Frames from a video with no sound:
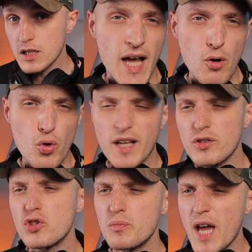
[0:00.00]
Now, as you
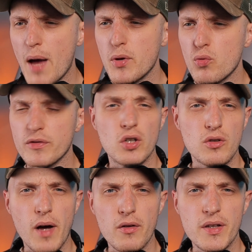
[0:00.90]
should be happy with tonal
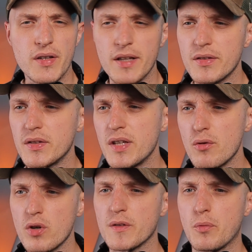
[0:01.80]
balance and
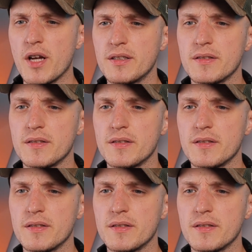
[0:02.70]
stereo spread,